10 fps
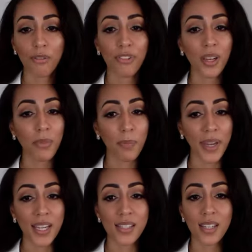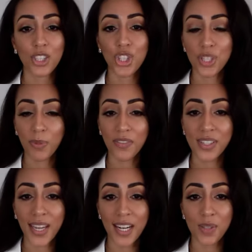family-based adjustment of
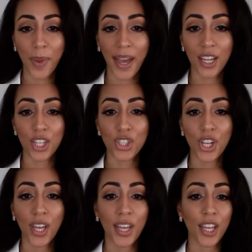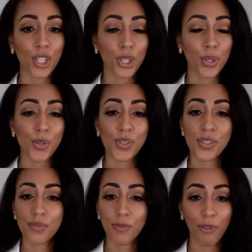status package
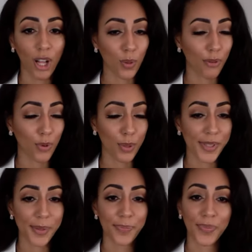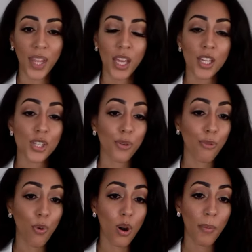includes the following forms. So
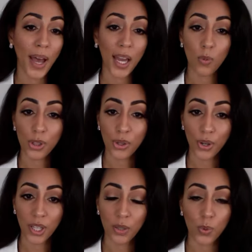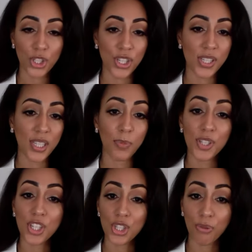Form I-130, which is the
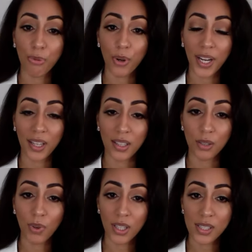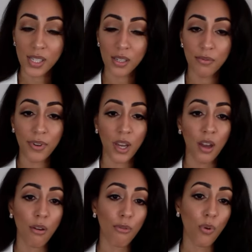Petition for an Alien Relative,
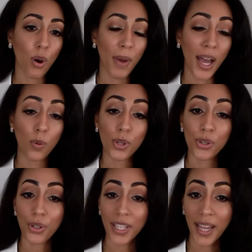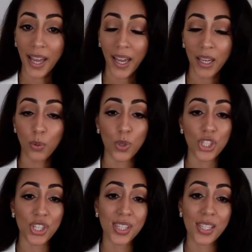Form I-130A,
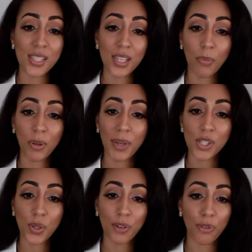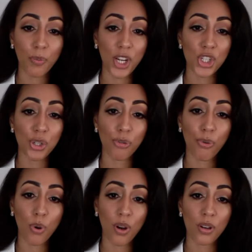which is the Supplemental Information
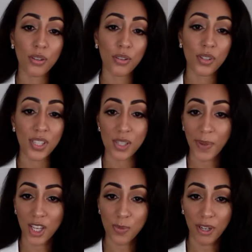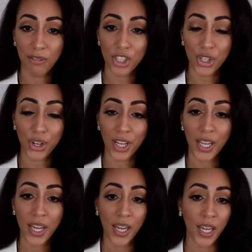for the Spouse Beneficiary,
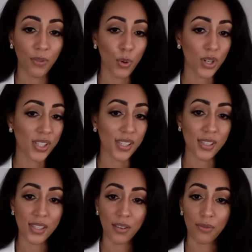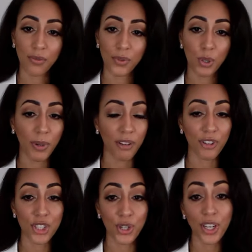and of course this is if your
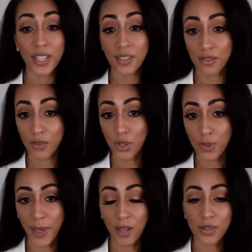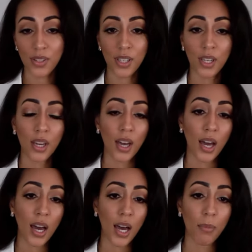beneficiary is your spouse.
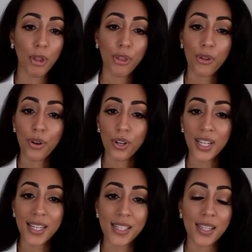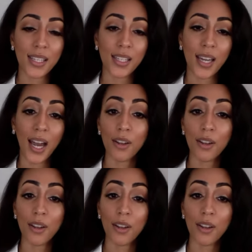Third is the